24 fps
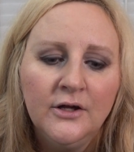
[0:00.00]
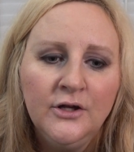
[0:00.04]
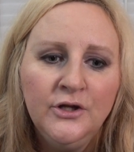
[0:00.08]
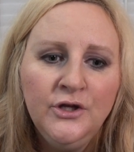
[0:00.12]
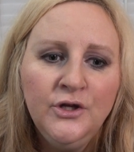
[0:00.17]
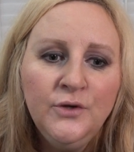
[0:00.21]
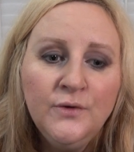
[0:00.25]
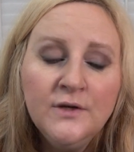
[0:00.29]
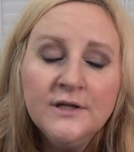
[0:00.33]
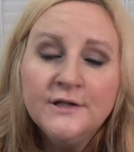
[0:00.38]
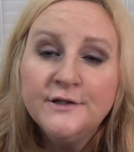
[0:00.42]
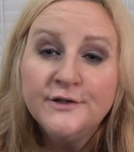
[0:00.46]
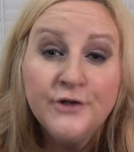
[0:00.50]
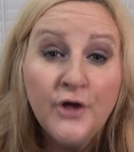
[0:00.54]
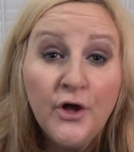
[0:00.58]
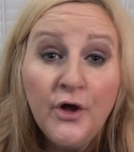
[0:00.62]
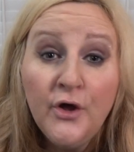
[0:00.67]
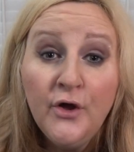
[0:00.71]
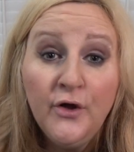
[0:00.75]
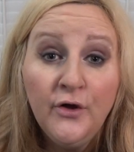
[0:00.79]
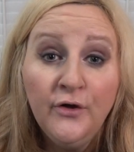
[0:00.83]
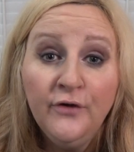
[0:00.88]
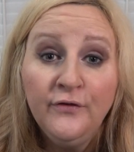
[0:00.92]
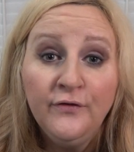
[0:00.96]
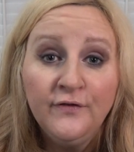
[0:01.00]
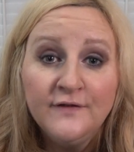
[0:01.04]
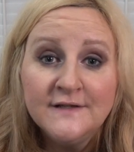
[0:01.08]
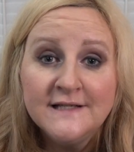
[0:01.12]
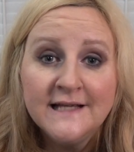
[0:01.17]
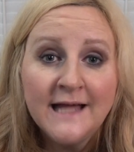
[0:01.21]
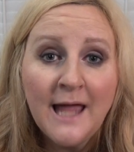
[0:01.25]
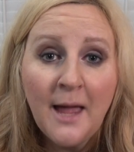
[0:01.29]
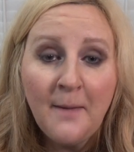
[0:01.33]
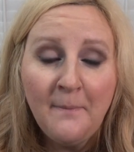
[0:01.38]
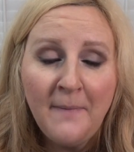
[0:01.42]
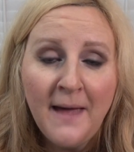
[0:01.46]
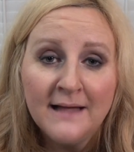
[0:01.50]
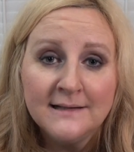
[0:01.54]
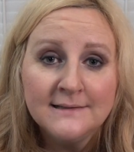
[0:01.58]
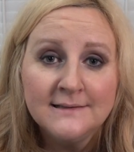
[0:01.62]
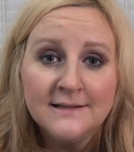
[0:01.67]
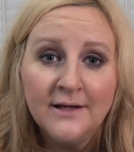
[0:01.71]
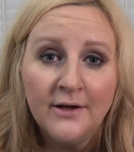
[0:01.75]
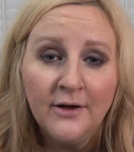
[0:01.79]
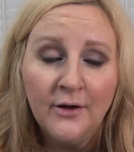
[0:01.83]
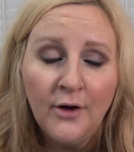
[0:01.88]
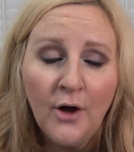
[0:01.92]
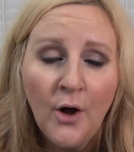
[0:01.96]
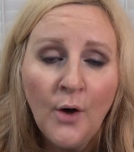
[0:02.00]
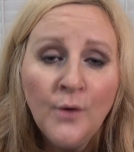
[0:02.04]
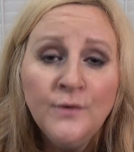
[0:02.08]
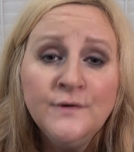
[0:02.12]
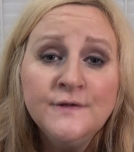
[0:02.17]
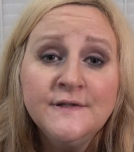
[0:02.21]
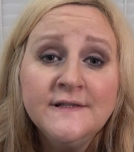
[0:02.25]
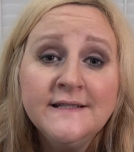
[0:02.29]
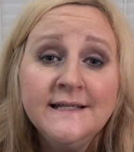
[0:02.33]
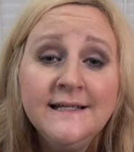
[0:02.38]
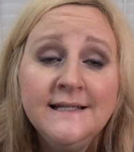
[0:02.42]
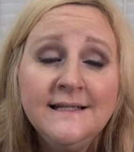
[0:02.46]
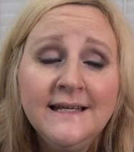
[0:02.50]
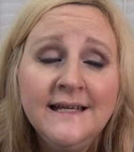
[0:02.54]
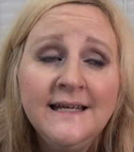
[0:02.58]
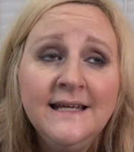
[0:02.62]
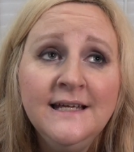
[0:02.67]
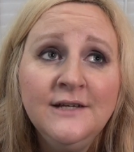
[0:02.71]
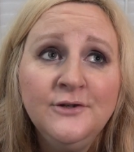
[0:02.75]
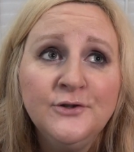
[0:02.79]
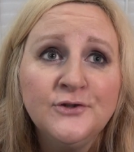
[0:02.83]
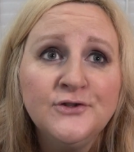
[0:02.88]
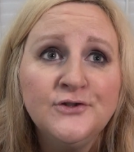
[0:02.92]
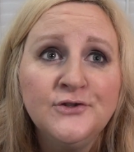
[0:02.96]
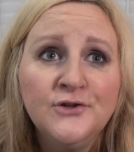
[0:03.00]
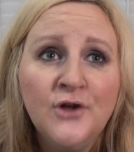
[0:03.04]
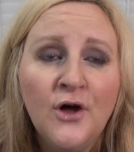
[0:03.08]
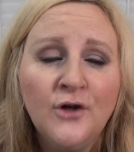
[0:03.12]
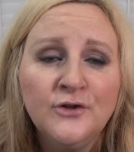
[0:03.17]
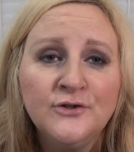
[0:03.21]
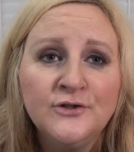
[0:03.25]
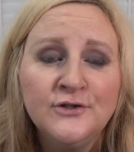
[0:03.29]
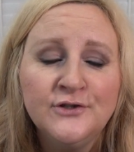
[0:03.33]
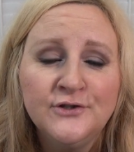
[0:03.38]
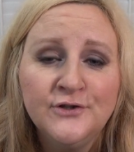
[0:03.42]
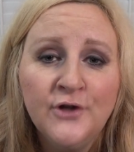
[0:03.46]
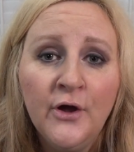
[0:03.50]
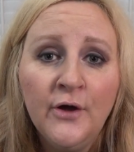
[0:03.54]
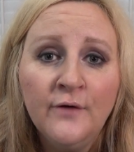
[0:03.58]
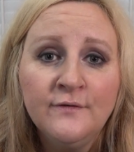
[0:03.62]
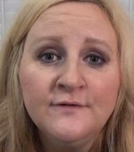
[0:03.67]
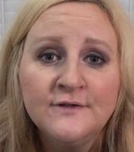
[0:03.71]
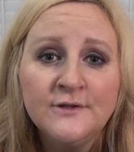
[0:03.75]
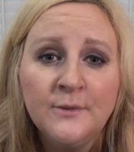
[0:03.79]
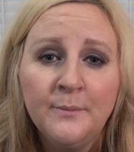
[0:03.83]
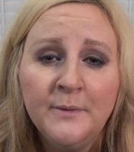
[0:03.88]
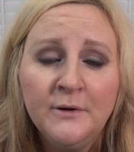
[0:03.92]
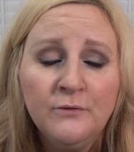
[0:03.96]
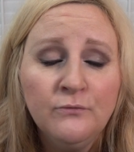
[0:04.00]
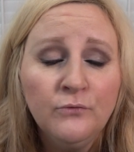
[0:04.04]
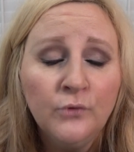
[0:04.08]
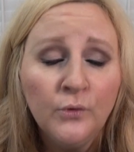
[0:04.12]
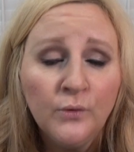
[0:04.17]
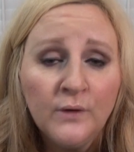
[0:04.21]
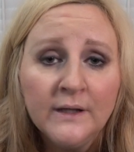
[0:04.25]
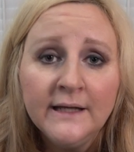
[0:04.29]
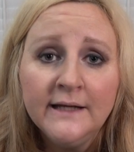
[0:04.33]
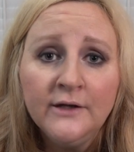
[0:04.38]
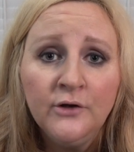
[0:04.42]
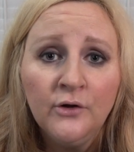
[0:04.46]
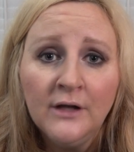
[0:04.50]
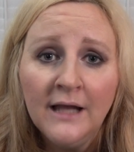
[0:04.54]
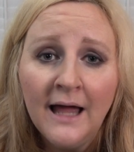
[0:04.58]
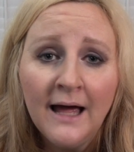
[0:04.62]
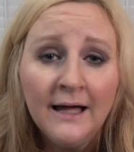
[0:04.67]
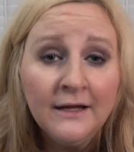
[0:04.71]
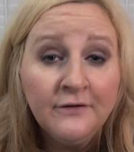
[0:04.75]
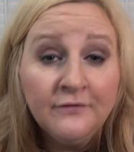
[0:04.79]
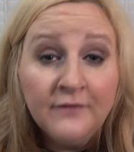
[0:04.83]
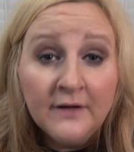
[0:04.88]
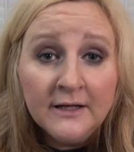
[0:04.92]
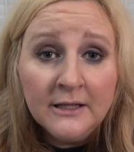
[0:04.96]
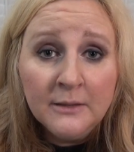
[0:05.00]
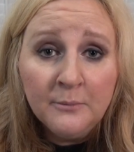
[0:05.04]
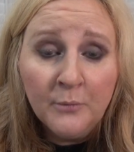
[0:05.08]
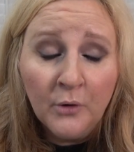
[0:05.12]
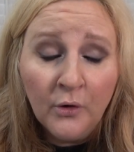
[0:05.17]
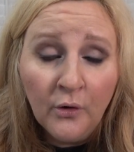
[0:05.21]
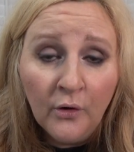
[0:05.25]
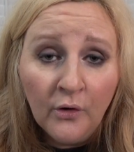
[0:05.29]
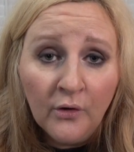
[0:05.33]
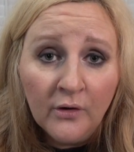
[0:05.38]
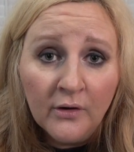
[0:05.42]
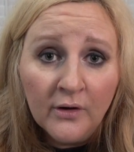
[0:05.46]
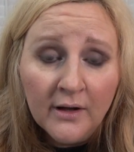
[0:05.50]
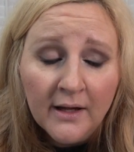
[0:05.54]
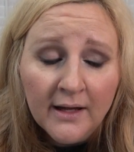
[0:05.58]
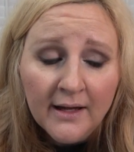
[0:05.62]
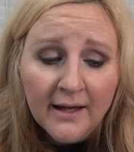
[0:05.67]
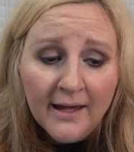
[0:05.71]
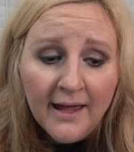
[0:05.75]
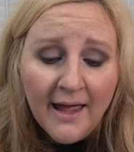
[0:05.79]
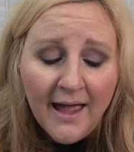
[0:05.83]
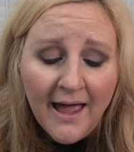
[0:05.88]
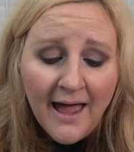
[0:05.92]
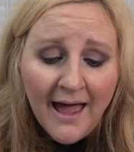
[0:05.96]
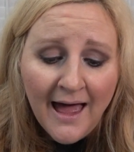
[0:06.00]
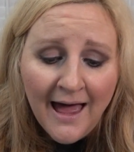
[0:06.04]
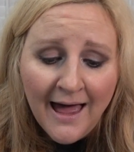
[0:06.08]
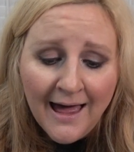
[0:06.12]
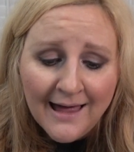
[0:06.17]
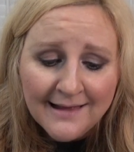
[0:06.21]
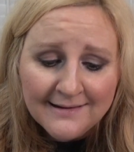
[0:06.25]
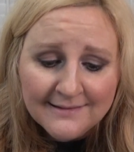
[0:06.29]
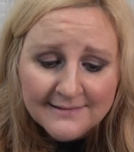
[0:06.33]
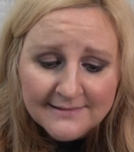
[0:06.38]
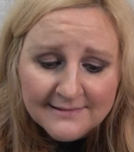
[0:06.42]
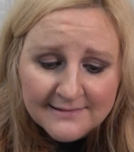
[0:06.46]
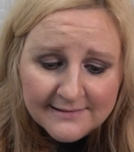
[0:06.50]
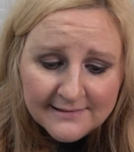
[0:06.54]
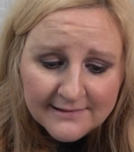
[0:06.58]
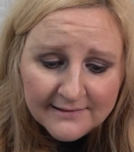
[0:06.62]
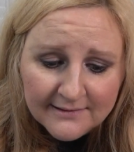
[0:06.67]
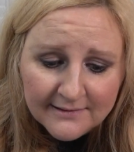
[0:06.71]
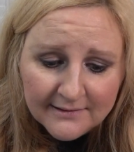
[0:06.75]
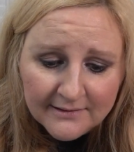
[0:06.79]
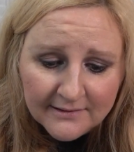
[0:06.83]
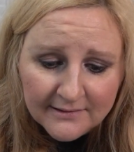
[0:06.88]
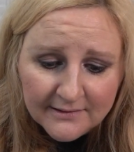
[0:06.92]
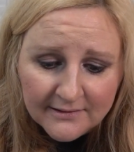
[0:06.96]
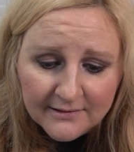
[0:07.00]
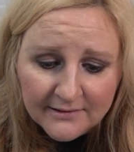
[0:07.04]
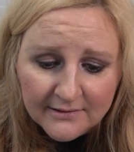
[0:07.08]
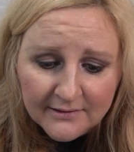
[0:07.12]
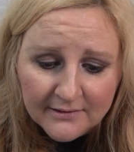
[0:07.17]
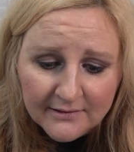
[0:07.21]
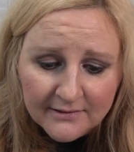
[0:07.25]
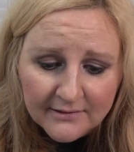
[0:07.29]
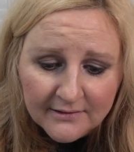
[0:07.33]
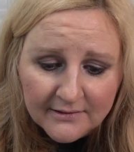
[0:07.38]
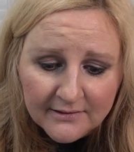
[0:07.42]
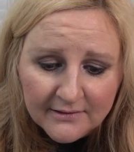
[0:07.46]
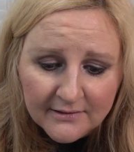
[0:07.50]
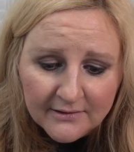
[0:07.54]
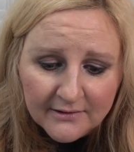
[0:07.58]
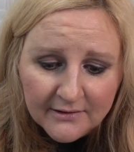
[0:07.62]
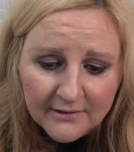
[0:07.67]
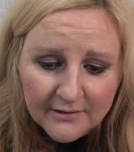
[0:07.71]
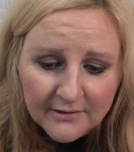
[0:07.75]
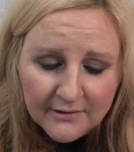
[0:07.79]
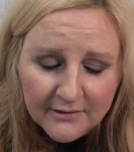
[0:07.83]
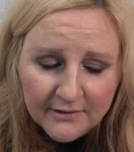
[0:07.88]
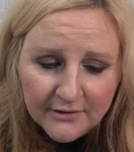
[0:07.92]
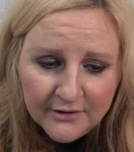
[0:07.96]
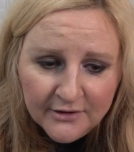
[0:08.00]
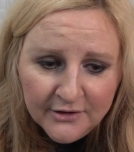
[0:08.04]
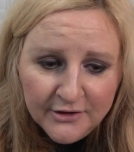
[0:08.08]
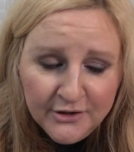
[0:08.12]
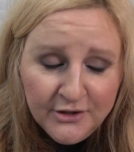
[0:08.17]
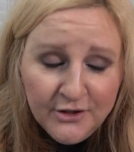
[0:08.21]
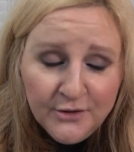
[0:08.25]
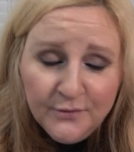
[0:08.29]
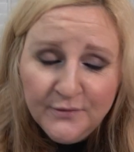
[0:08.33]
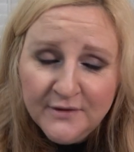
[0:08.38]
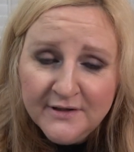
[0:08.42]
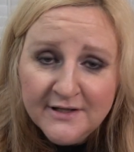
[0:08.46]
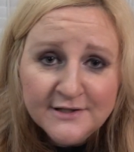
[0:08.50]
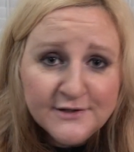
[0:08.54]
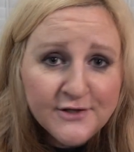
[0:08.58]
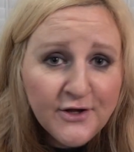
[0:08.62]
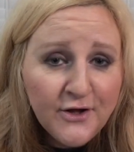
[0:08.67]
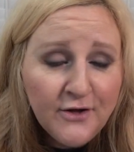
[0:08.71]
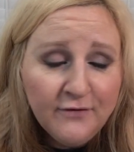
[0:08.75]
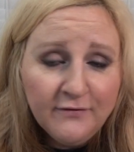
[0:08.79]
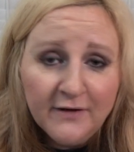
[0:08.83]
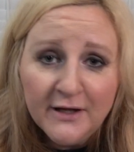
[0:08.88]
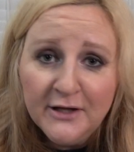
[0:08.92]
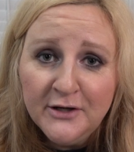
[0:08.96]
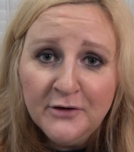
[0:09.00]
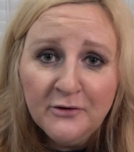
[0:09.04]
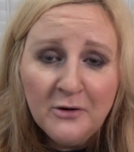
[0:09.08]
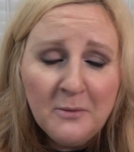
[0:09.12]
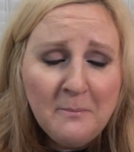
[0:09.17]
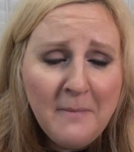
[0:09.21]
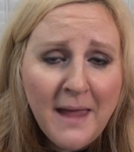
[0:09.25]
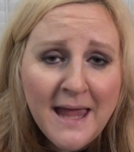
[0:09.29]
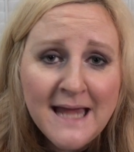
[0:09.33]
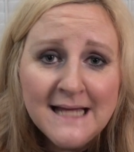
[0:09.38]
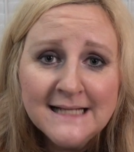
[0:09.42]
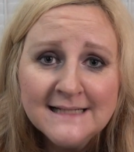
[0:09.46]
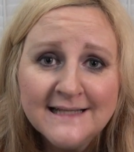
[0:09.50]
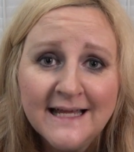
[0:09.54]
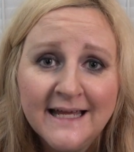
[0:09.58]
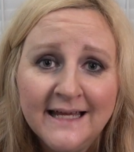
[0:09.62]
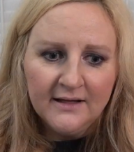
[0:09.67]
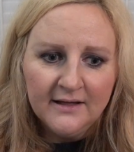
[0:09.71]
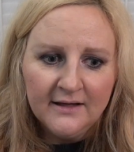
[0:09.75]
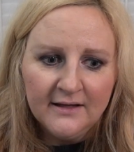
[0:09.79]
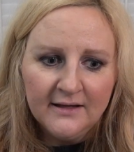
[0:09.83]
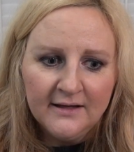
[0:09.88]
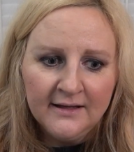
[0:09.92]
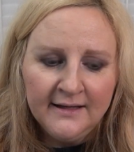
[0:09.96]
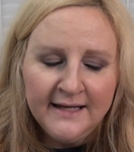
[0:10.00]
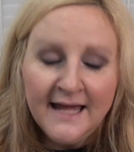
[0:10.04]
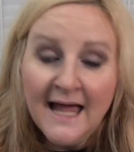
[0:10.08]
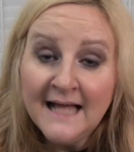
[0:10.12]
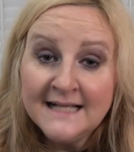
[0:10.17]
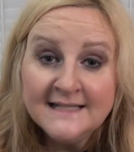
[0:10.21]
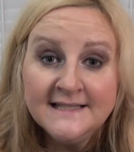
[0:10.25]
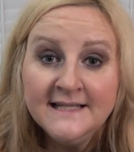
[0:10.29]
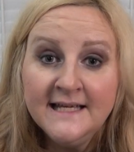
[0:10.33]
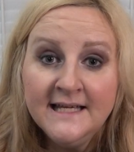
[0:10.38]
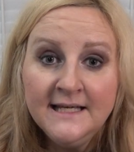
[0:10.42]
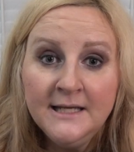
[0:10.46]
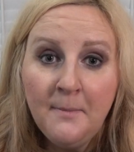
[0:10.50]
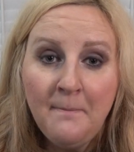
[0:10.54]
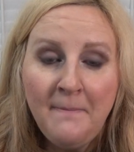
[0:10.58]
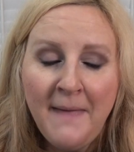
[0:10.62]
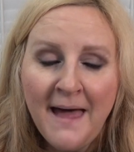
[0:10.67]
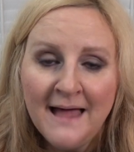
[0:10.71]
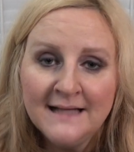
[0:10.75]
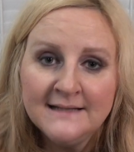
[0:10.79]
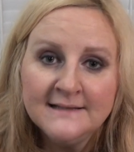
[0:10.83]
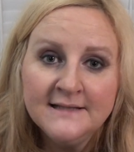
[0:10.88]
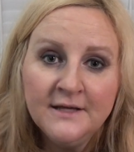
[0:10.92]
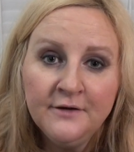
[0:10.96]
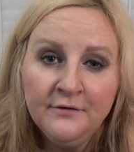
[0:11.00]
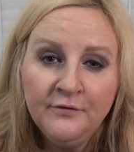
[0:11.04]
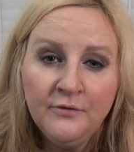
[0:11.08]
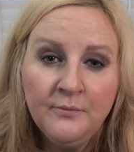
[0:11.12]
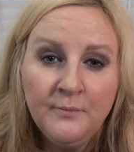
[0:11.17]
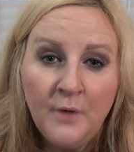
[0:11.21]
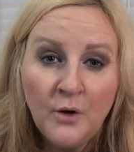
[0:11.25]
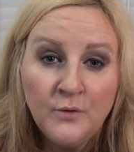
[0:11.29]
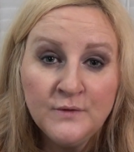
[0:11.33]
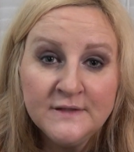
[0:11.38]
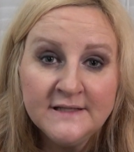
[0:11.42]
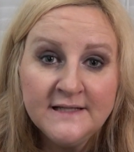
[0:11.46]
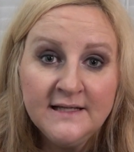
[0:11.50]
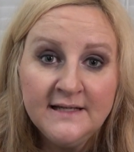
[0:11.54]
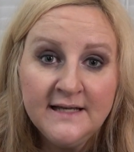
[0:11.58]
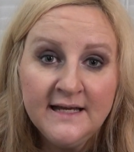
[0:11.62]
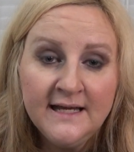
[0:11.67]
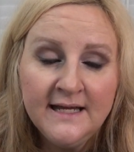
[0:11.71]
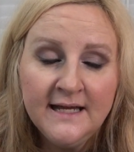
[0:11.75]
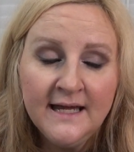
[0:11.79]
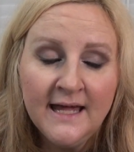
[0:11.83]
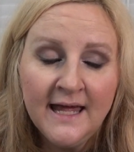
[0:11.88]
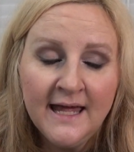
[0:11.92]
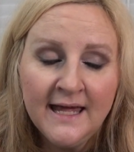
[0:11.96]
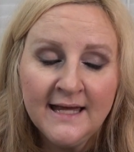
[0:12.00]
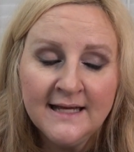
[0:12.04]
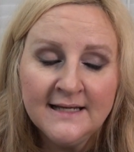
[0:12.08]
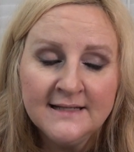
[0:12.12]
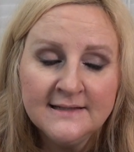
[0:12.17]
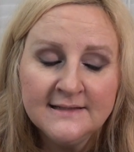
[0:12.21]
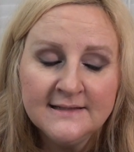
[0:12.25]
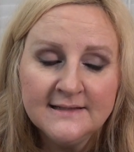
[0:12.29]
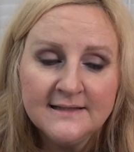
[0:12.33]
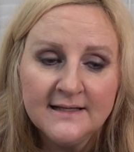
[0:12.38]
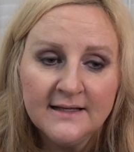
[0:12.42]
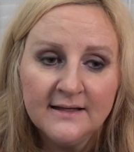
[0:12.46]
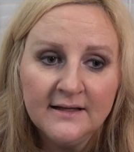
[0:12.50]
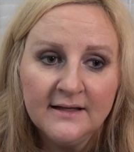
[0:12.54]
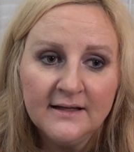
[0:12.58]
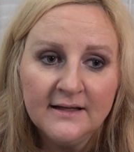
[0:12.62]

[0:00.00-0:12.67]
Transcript: you deserve to get better. OCD does not deserve to be ruling your life anymore. And you deserve it. You're amazing. Getting better from OCD is